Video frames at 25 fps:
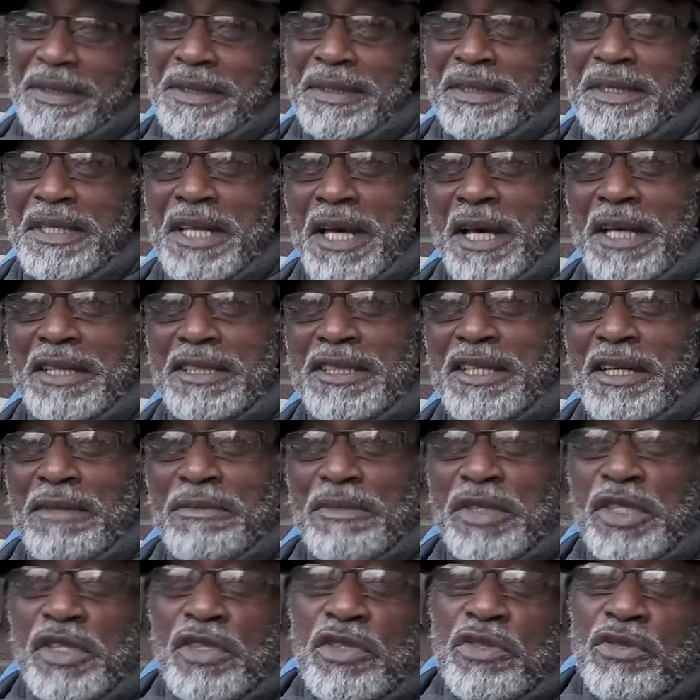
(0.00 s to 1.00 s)
start take
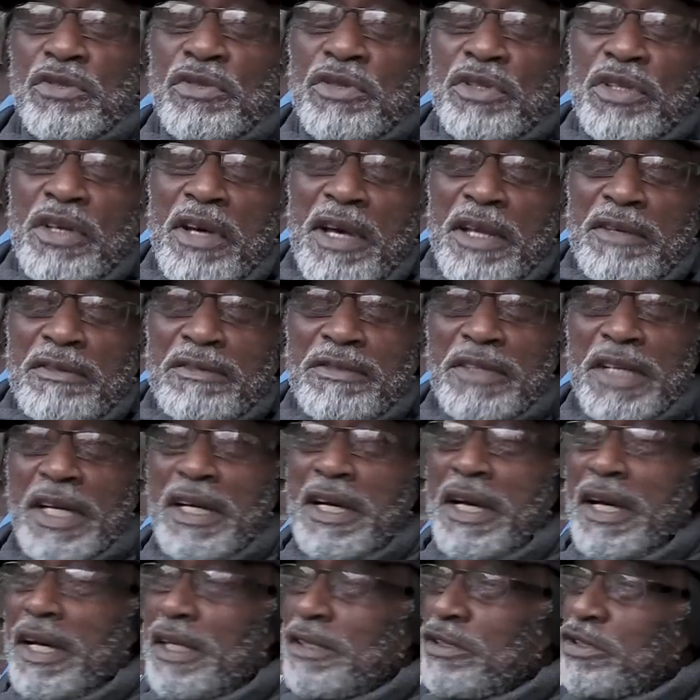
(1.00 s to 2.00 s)
my studio and
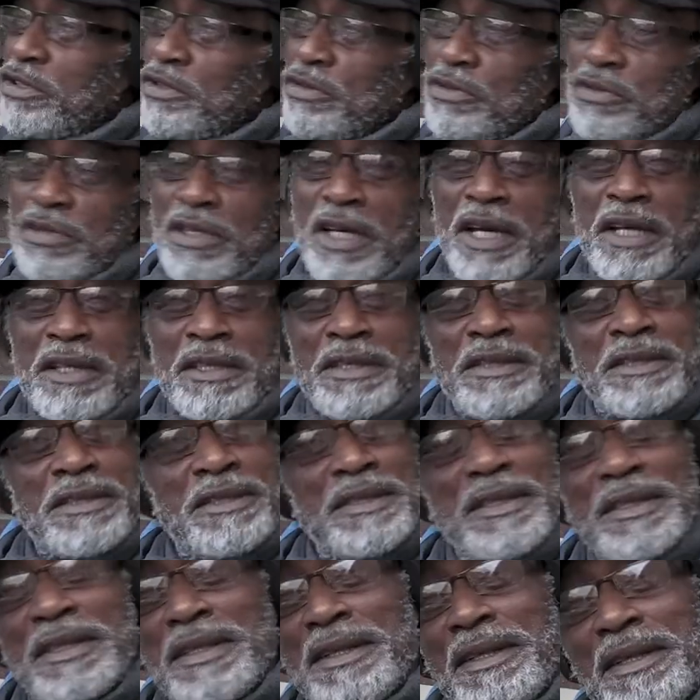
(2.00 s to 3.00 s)
record tune and,
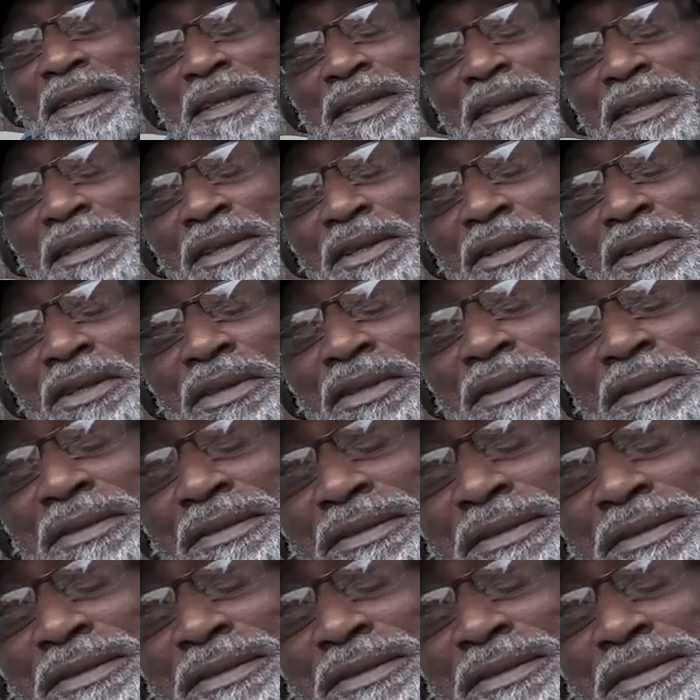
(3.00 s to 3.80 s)
you know,